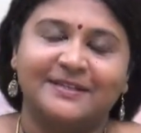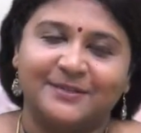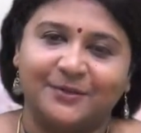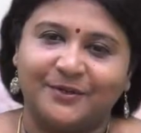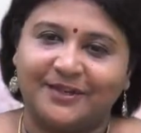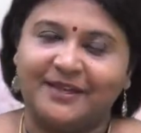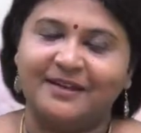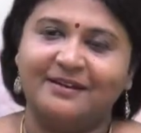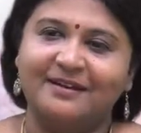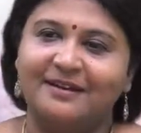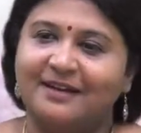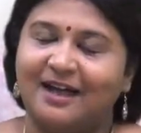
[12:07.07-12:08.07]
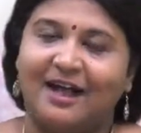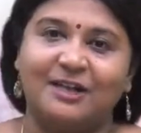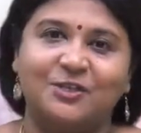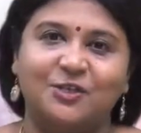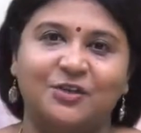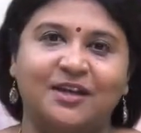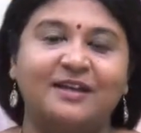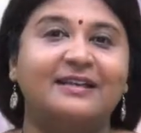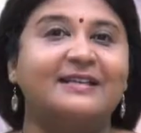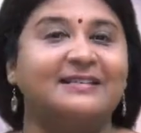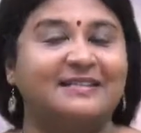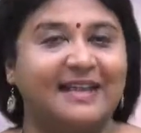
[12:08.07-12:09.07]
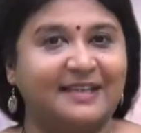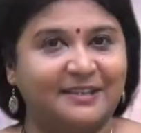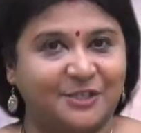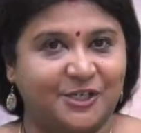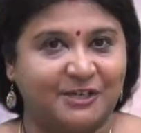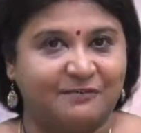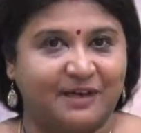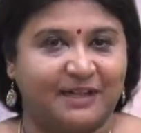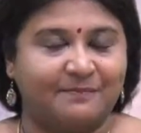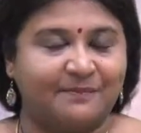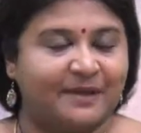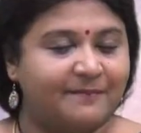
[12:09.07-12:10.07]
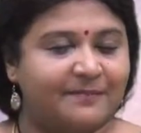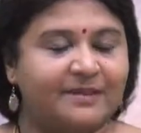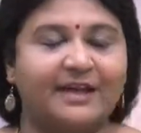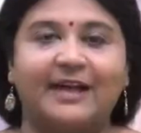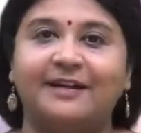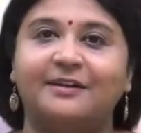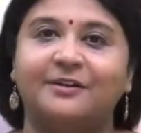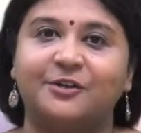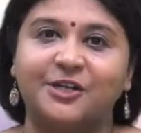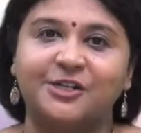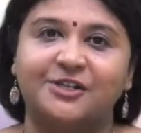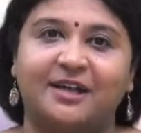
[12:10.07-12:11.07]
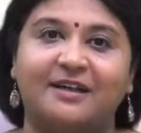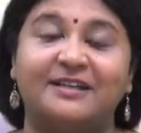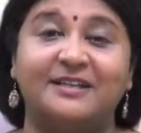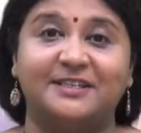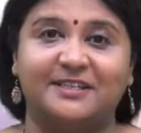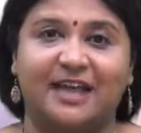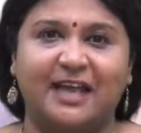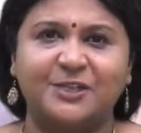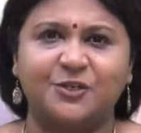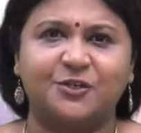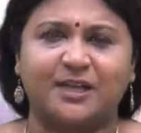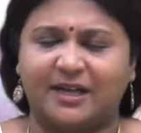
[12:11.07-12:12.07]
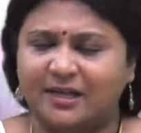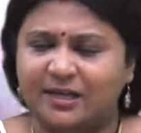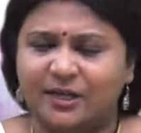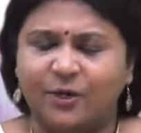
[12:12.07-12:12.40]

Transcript: So here Arjuna is like the Jivatma and Krishna is Achyutha,